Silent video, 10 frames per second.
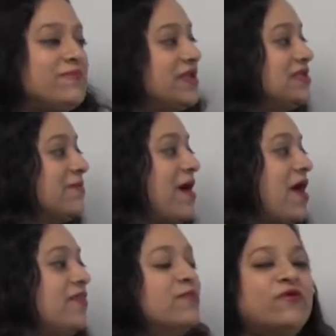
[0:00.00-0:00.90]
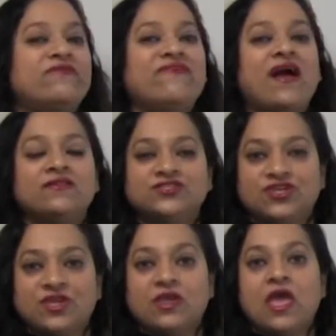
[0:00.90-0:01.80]
picked up on the
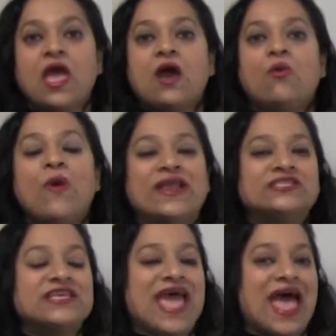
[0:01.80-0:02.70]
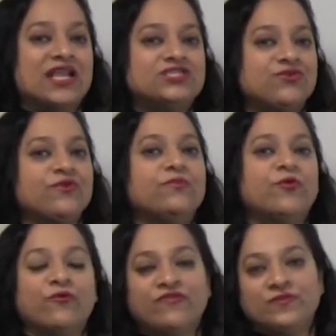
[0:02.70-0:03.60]
morphology, when to add certain
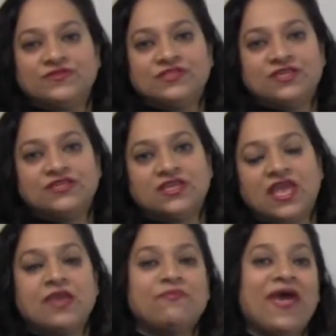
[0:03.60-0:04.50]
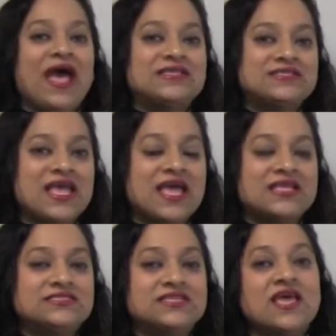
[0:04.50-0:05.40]
morphemes to indicate past
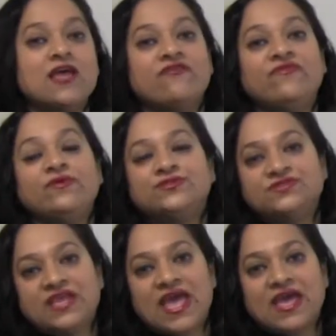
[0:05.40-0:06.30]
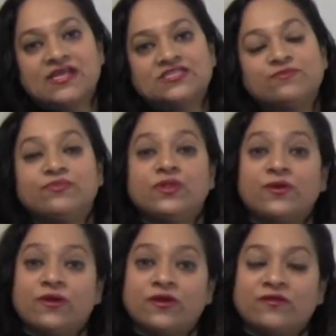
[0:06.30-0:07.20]
tense, future tense,
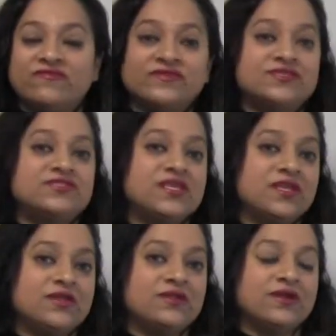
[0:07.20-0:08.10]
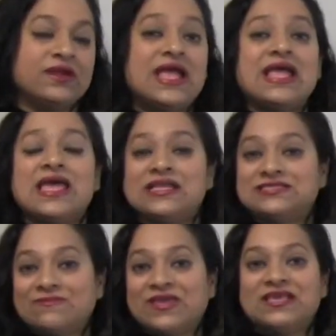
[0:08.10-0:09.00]
plural versus singular, in
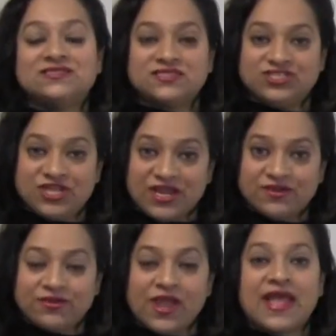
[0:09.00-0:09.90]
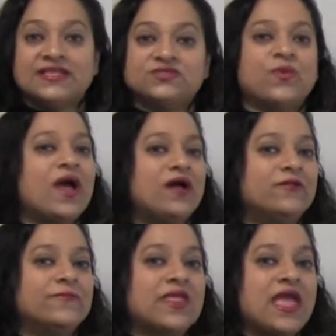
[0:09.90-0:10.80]
some cases gender as well.